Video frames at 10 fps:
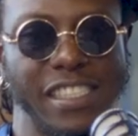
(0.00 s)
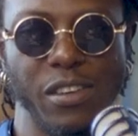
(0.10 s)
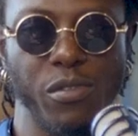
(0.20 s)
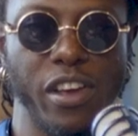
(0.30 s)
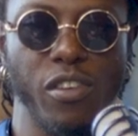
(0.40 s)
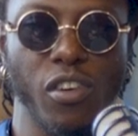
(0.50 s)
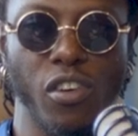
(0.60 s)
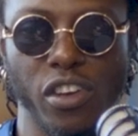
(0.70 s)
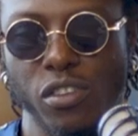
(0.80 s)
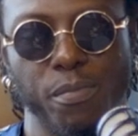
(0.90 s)
see where you're
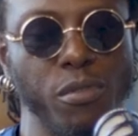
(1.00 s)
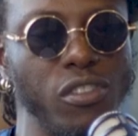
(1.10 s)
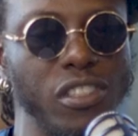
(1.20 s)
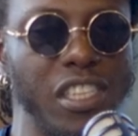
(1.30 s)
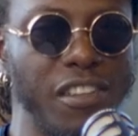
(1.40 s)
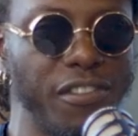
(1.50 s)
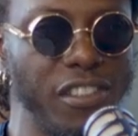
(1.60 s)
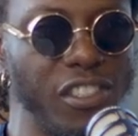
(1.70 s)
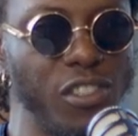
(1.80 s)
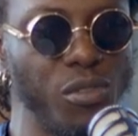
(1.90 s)
going you put yourself
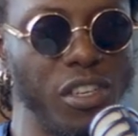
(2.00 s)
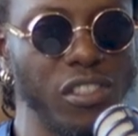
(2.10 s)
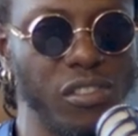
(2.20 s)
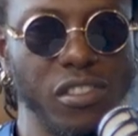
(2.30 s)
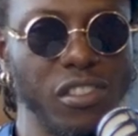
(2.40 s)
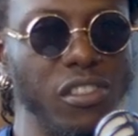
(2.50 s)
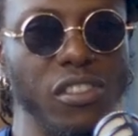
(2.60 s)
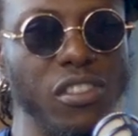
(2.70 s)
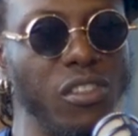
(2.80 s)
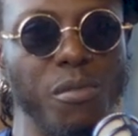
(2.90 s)
in situations
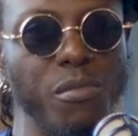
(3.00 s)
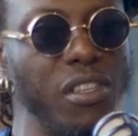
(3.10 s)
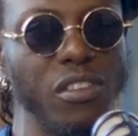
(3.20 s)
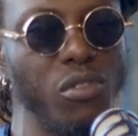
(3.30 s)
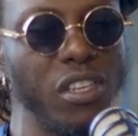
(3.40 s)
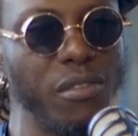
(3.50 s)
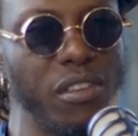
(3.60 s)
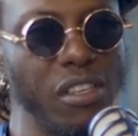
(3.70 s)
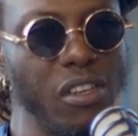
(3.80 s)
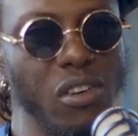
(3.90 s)
you, nobody
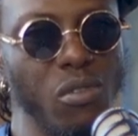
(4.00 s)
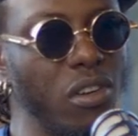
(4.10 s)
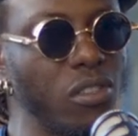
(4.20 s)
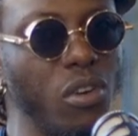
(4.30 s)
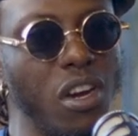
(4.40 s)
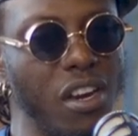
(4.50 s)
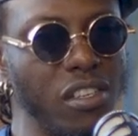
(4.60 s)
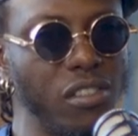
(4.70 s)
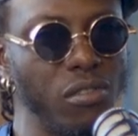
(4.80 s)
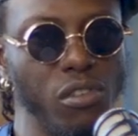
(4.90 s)
really want to
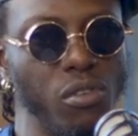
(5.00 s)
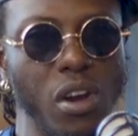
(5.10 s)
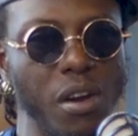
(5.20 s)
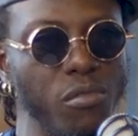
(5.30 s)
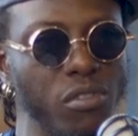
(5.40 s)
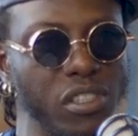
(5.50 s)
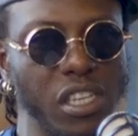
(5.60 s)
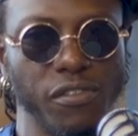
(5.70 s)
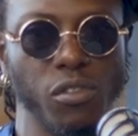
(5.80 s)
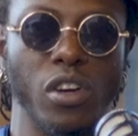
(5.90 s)
hurt you you harm
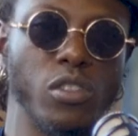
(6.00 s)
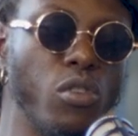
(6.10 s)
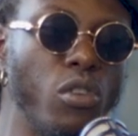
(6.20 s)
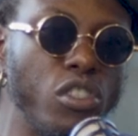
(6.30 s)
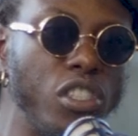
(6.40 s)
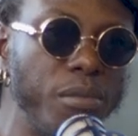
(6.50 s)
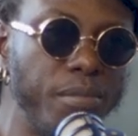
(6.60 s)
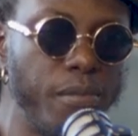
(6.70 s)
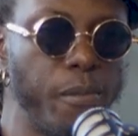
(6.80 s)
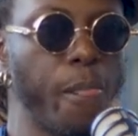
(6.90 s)
yourself you want to go
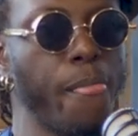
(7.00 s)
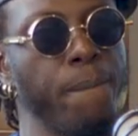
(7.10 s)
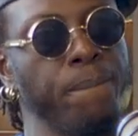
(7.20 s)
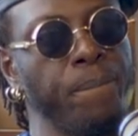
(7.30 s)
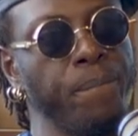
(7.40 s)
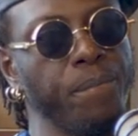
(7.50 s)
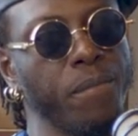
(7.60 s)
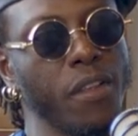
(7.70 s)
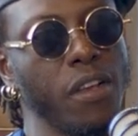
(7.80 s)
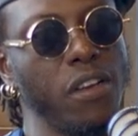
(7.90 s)
cheap
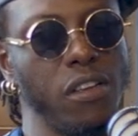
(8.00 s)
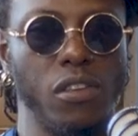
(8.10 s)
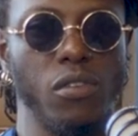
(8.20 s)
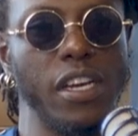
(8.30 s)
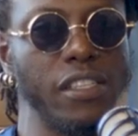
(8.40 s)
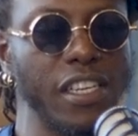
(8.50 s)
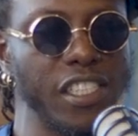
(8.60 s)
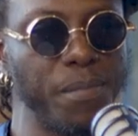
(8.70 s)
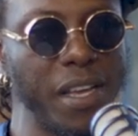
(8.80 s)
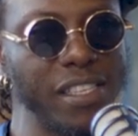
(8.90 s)
you get
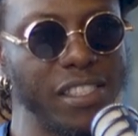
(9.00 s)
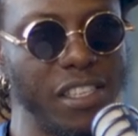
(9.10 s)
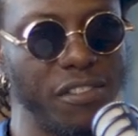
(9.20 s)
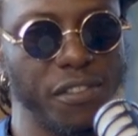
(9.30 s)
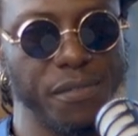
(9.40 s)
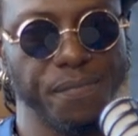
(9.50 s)
expensive